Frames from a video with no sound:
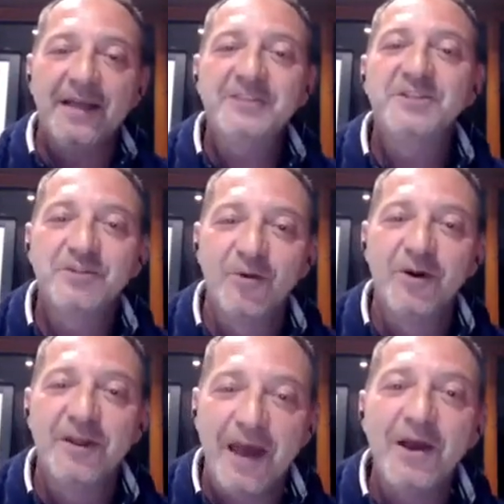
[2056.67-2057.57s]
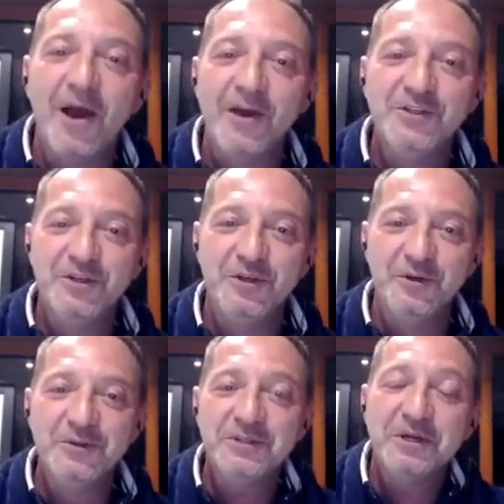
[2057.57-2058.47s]
that's the story they're going to
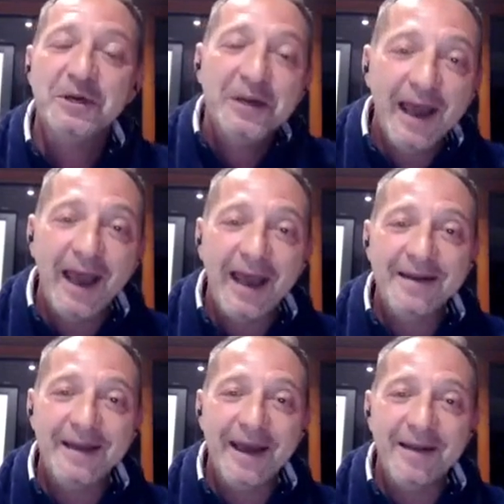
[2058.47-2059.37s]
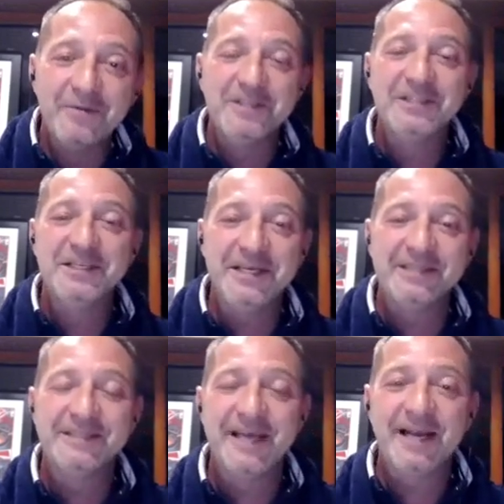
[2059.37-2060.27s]
use. And we
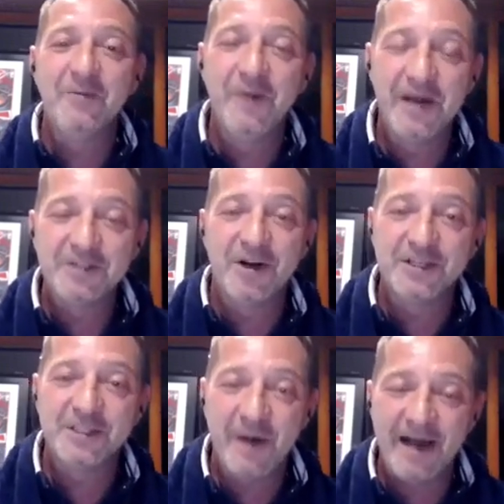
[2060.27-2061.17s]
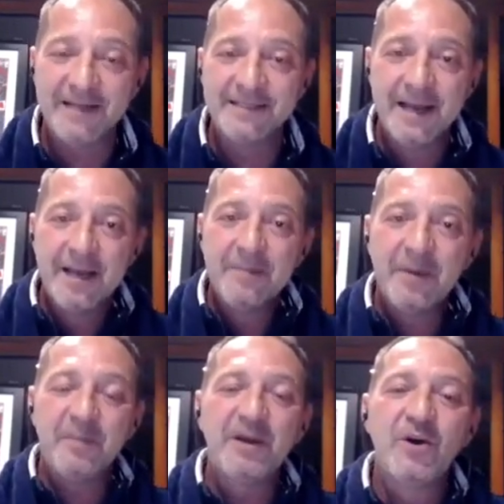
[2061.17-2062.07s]
see exactly where it transpires.
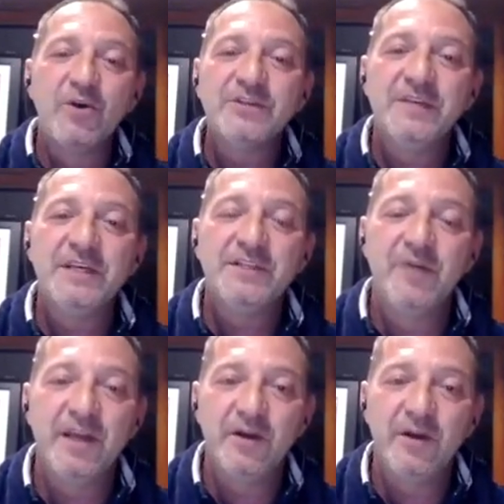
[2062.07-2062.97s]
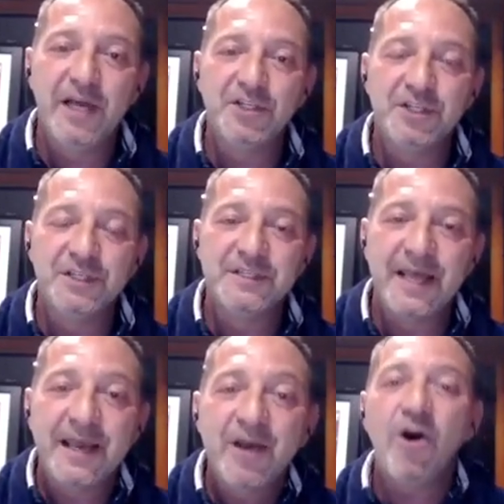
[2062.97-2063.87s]
But because of these regulations,
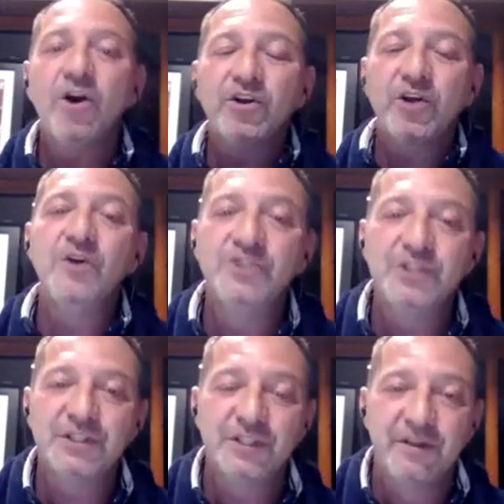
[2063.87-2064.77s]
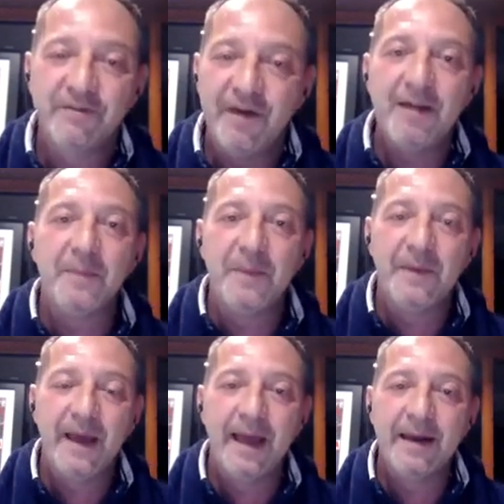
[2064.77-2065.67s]
they can't go and just develop
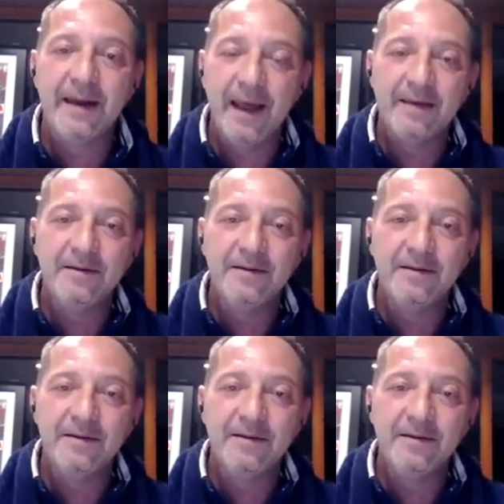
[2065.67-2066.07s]
and